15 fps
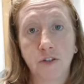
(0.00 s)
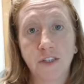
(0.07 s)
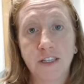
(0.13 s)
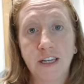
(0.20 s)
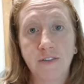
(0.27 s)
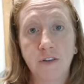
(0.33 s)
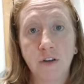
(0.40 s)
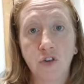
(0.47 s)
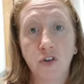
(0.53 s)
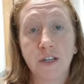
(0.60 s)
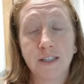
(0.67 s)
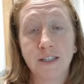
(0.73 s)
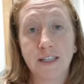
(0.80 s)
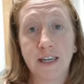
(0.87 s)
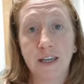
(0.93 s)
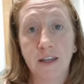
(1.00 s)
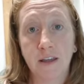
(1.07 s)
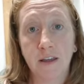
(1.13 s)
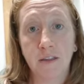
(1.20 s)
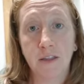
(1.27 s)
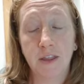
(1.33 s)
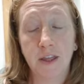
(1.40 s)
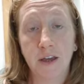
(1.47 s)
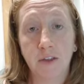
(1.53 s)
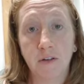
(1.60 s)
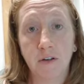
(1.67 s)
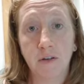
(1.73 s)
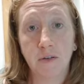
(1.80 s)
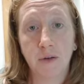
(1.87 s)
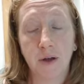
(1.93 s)
Stephen Chernensky the
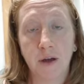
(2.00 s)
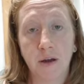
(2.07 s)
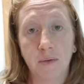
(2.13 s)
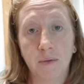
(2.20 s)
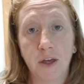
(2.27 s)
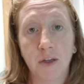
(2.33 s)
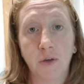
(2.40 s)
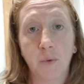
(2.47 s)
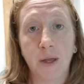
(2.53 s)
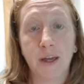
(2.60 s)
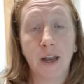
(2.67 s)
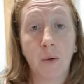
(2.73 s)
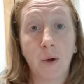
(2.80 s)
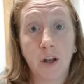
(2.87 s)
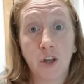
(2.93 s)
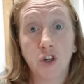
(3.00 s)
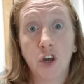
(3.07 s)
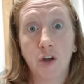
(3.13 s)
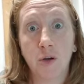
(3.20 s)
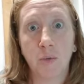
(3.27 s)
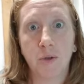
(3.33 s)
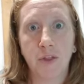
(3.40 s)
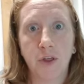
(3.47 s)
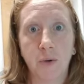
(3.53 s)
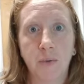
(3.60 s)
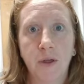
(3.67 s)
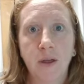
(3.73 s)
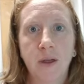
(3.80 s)
other, uh, the other week, and I want to share it with you.